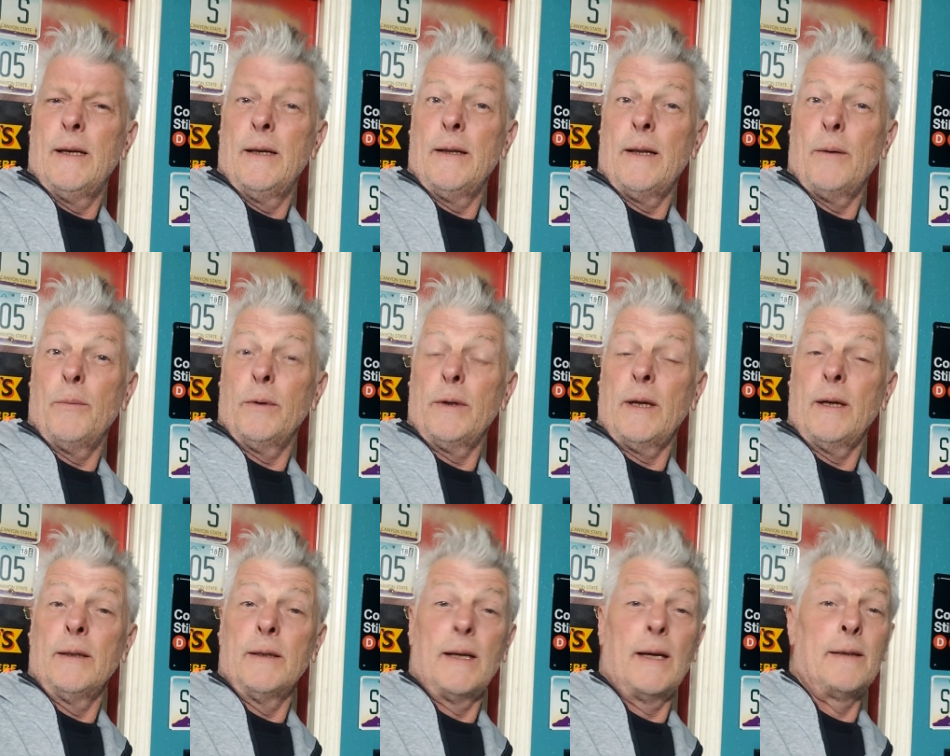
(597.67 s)
uh, that
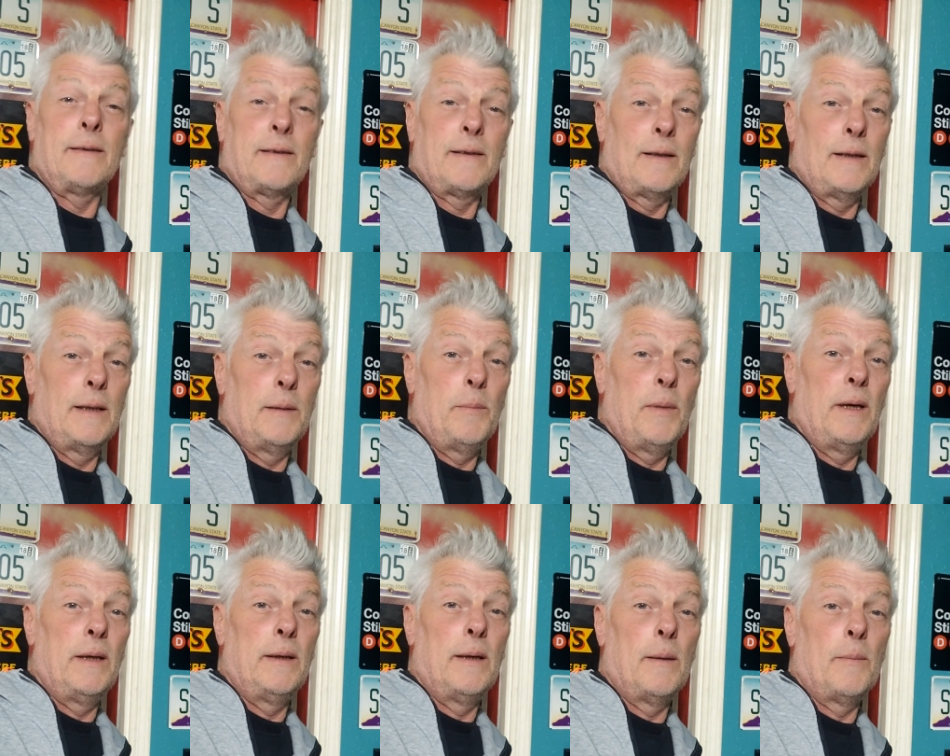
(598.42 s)
would undoubtedly
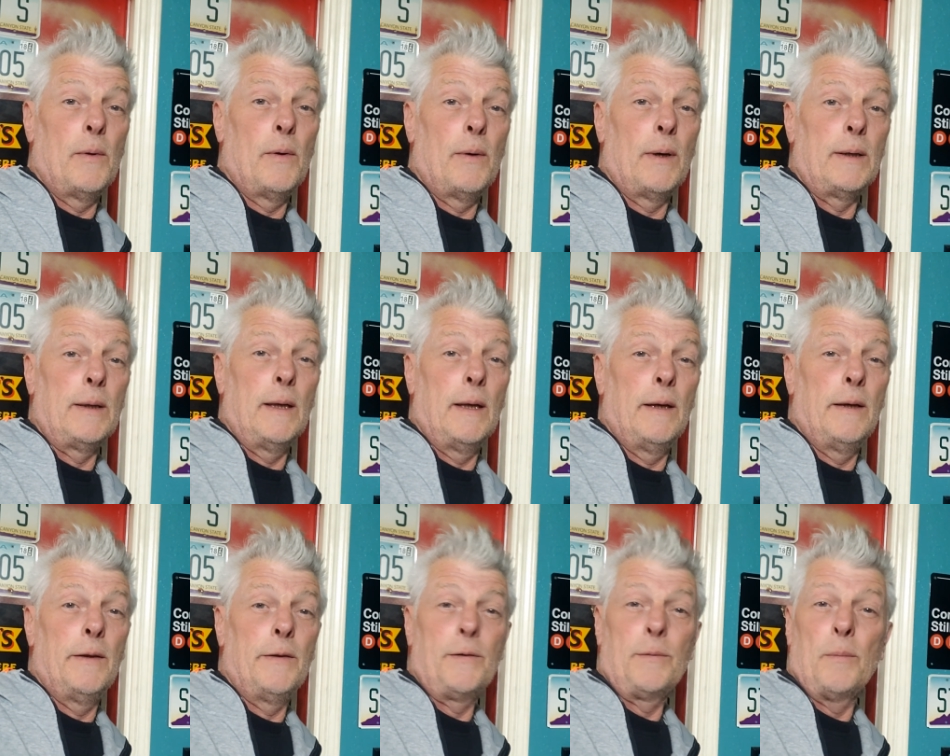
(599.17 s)
be number one.
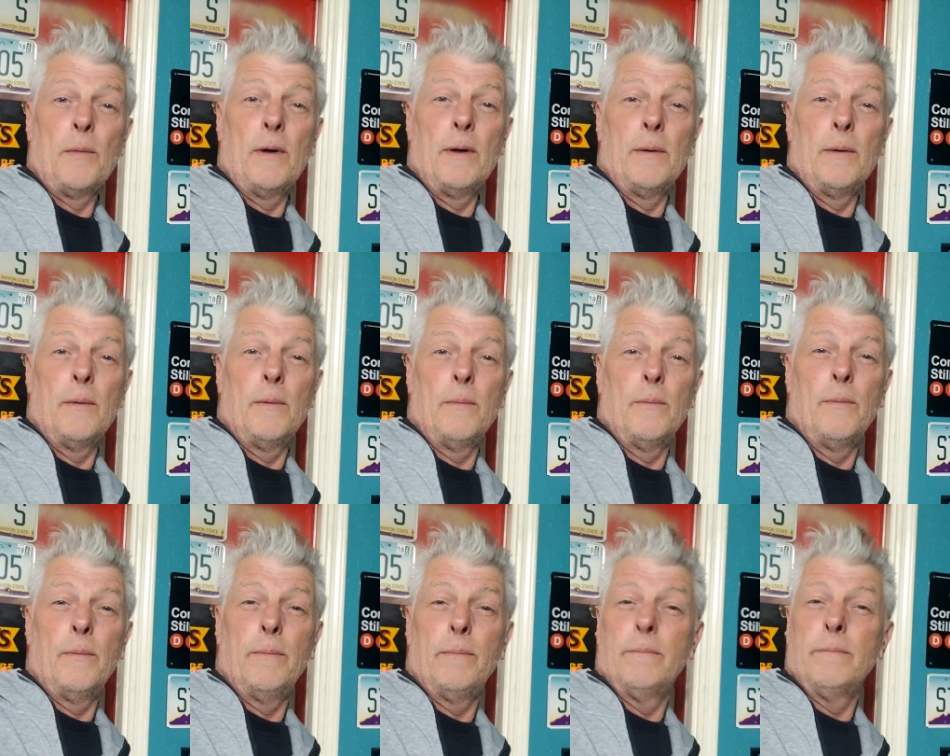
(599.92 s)
That is my
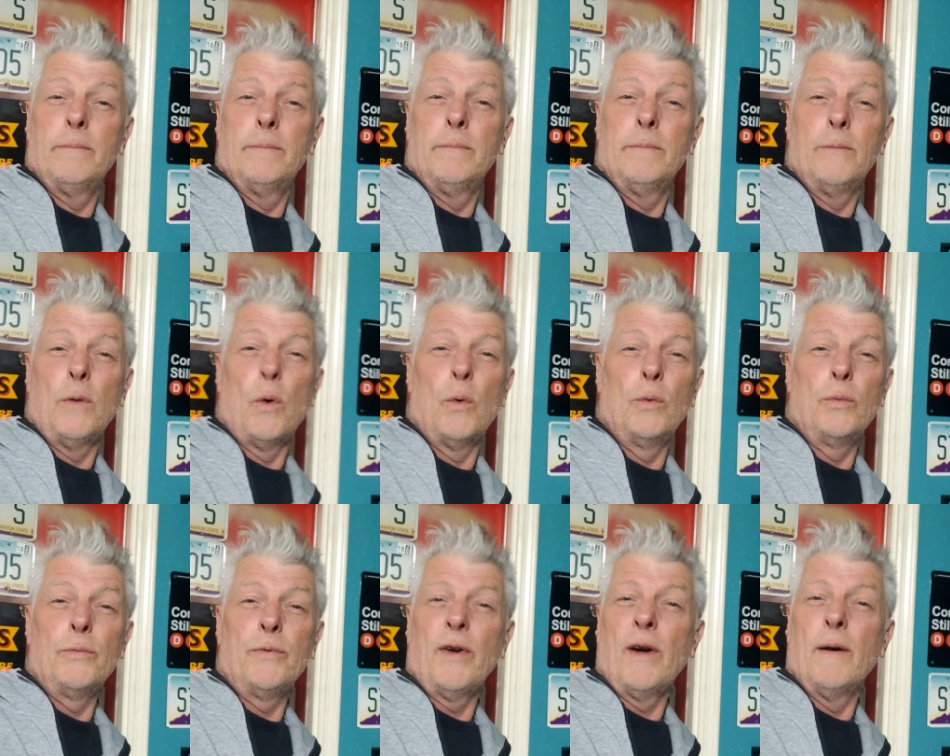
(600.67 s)

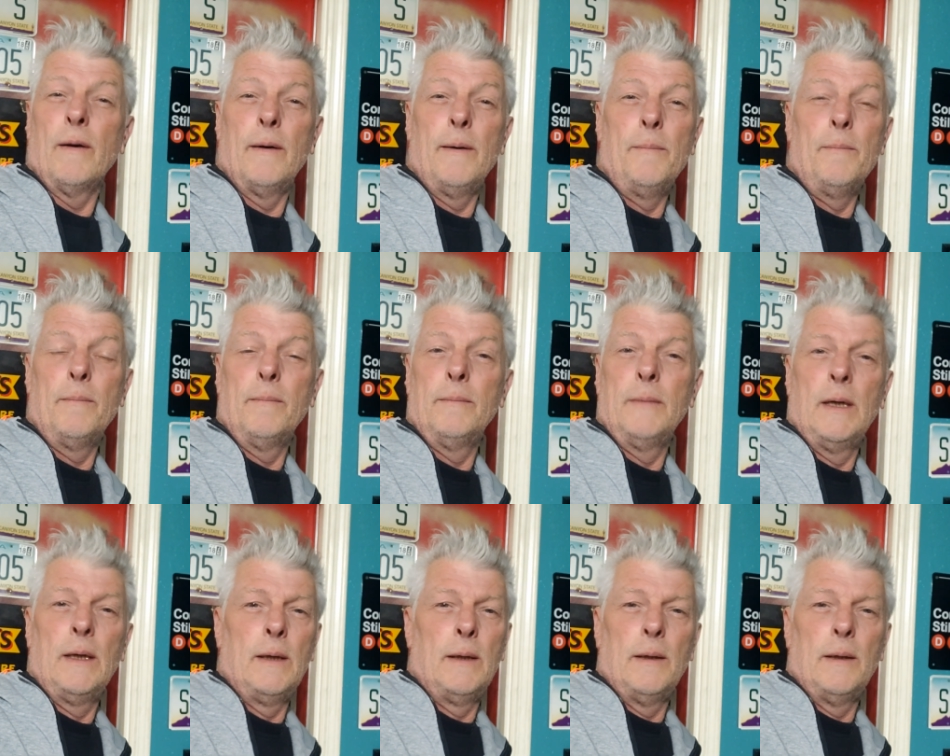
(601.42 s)
all-time